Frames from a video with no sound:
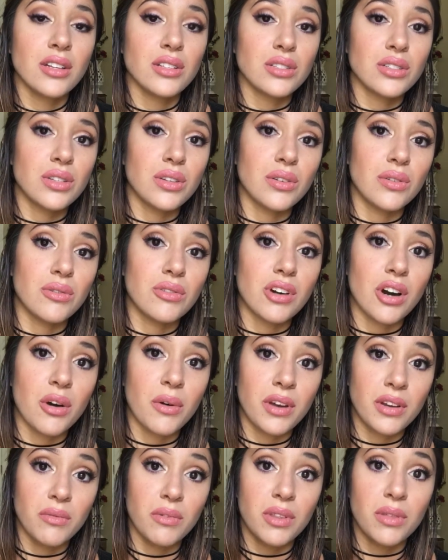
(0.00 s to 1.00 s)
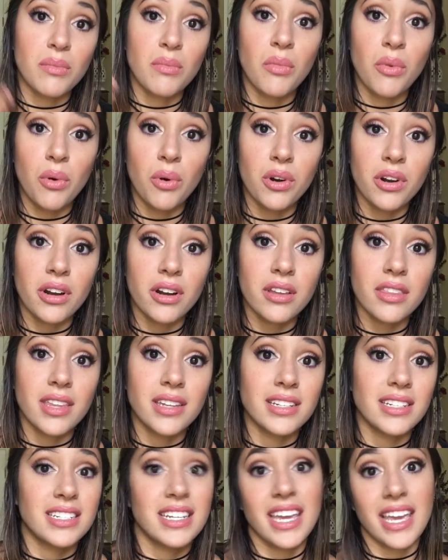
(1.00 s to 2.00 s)
to go in with more
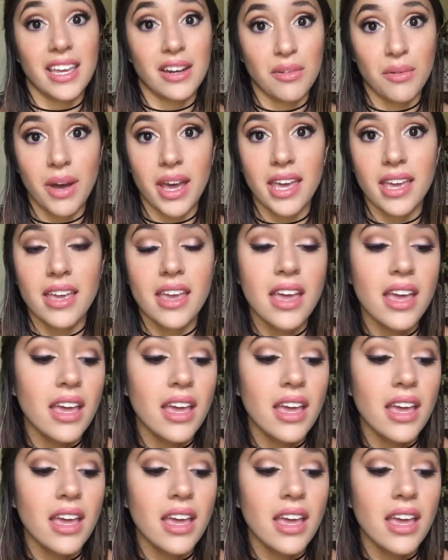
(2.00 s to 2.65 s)
than to take it away.